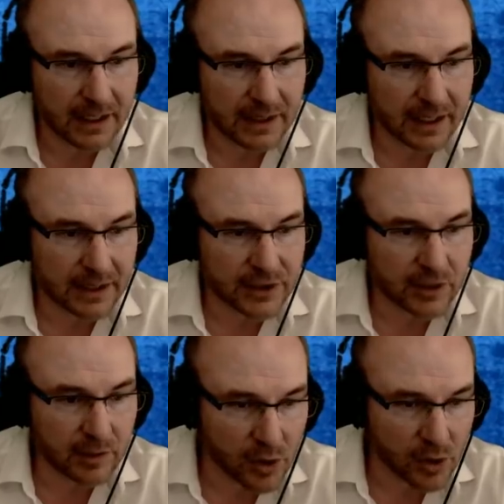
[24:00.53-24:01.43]
King
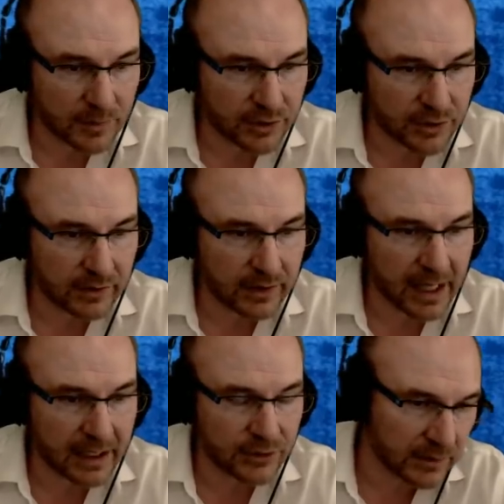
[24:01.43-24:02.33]
Jeroboam shriveled,
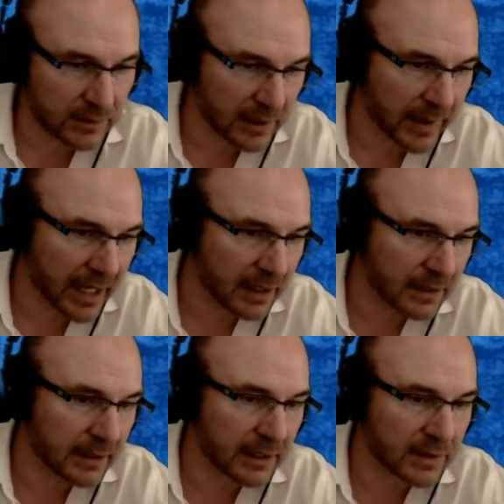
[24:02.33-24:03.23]
had a shriveled up
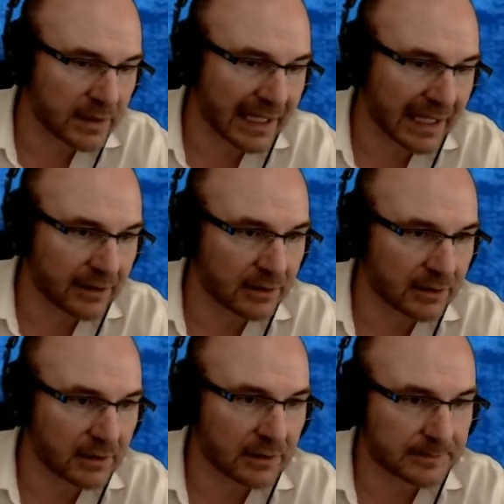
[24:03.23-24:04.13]
hand and was healed.